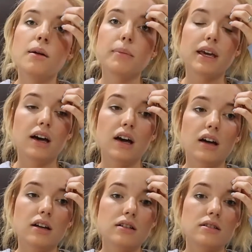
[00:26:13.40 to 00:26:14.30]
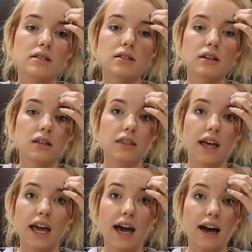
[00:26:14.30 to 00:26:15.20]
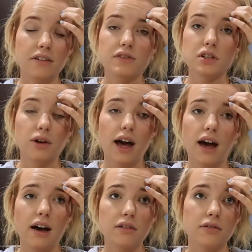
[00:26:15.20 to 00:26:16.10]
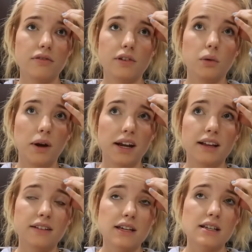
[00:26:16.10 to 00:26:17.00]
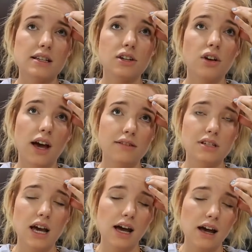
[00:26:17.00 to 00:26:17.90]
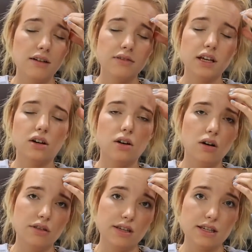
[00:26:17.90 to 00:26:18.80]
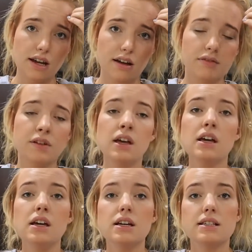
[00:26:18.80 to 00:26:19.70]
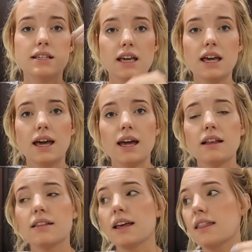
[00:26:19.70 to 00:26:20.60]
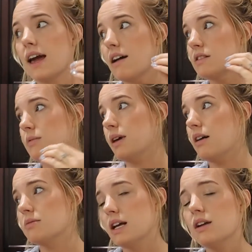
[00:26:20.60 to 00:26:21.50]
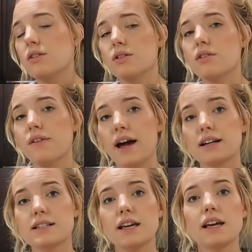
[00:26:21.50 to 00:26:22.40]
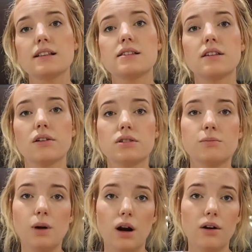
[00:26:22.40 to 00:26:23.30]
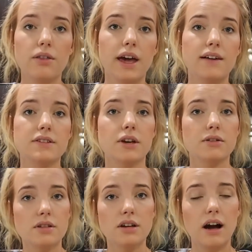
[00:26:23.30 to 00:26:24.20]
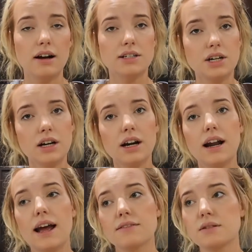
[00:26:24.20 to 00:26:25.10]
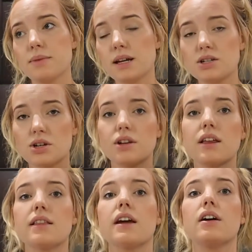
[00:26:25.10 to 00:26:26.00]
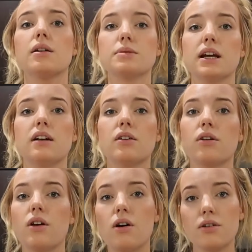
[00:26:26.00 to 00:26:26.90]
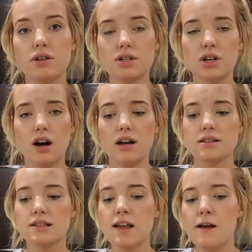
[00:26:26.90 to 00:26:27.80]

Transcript: because they have to have a waiting list and you have to have like all this stuff sit in, like they have to be updated on their vaccines. So tomorrow they have to go to the doctor and I have to make sure that they are updated on all their shots.